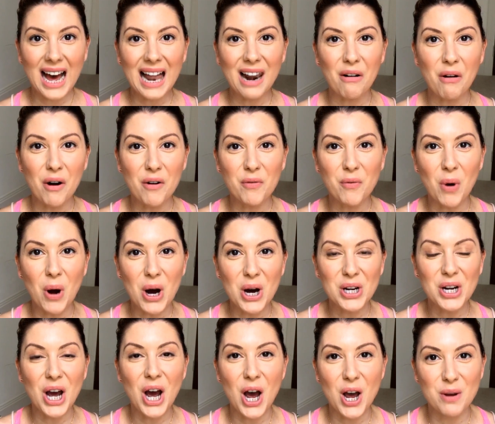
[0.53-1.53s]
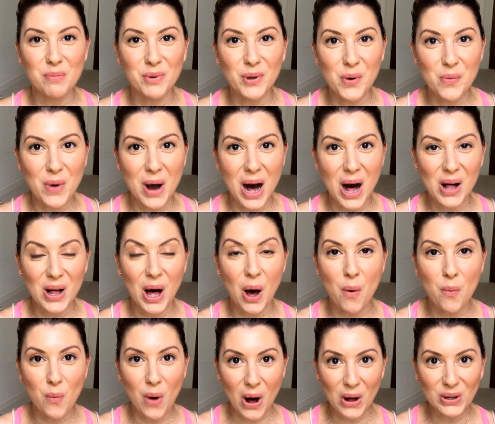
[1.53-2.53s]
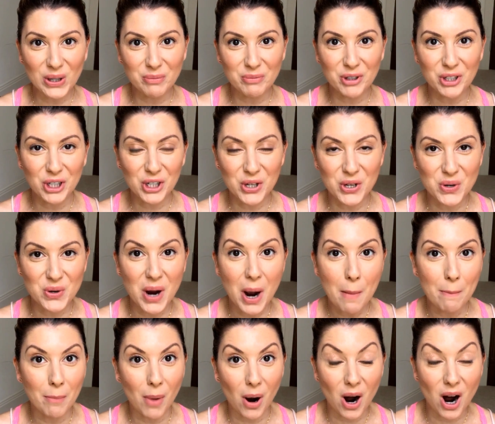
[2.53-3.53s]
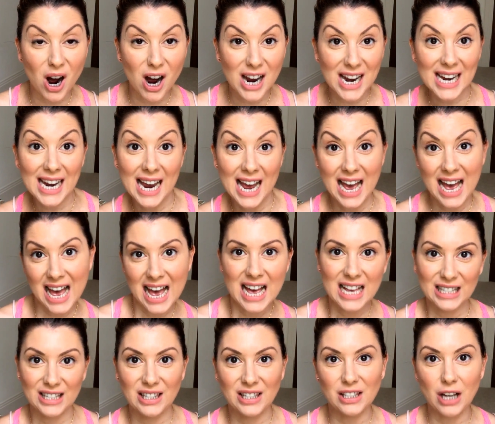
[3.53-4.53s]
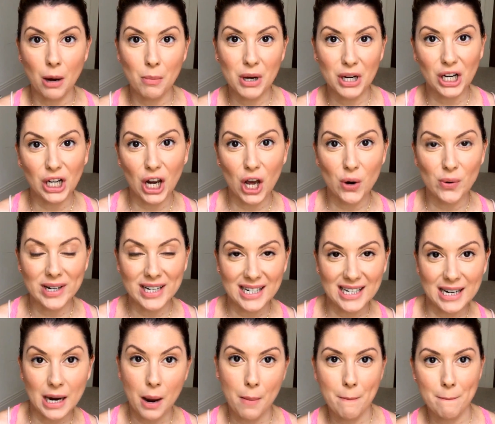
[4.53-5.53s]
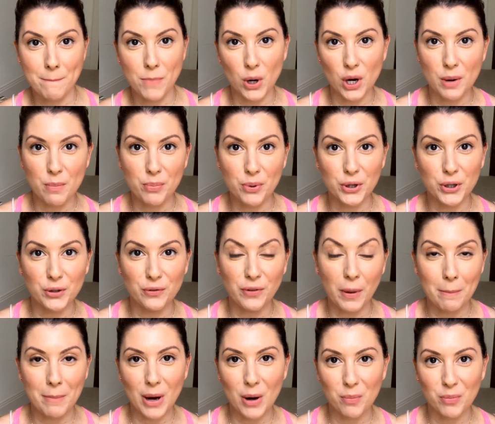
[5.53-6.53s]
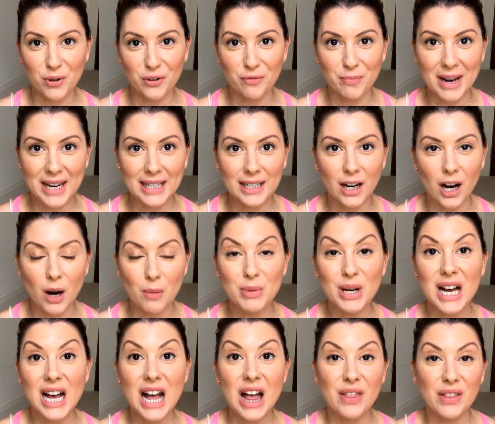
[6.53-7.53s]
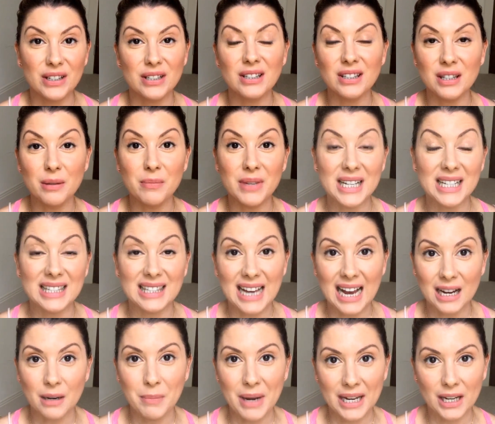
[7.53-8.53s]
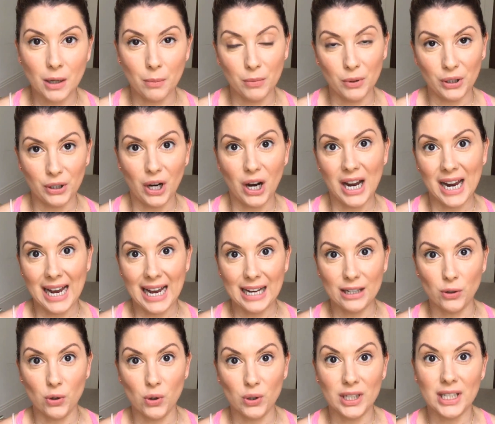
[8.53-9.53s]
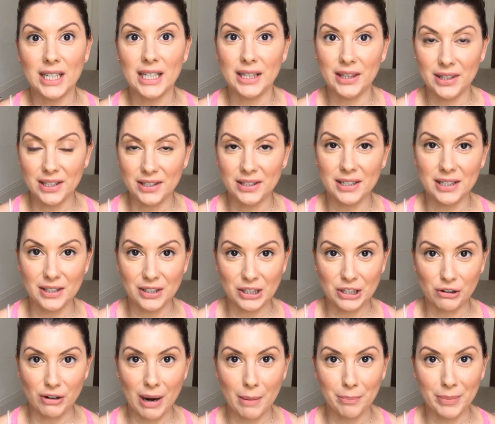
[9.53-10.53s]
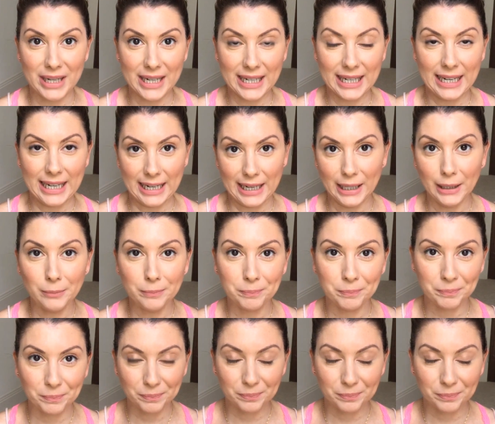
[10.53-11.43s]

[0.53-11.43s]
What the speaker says: Hello everyone, hope you're well and welcome to my summer glowy bulletproof meltproof makeup. This is the exact makeup look I had on in this Instagram pic here.